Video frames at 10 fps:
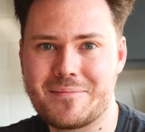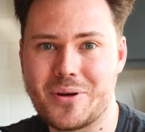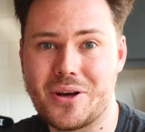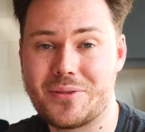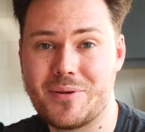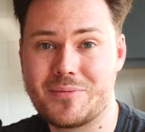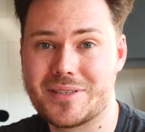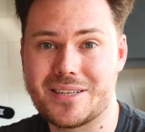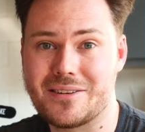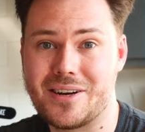but at the
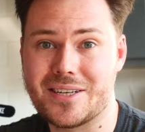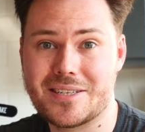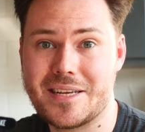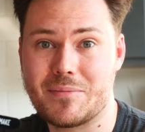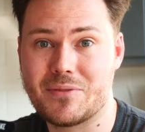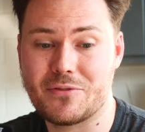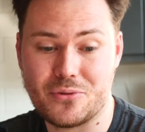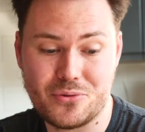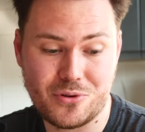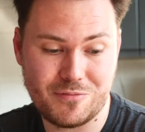moment I just keep them for
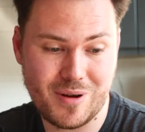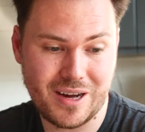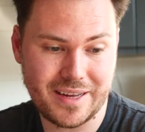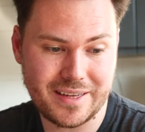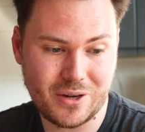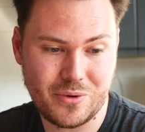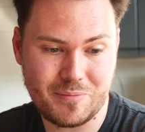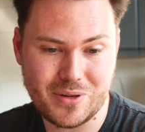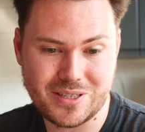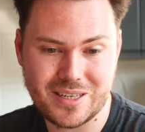all of my
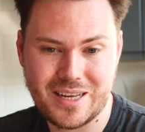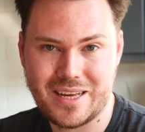equipment.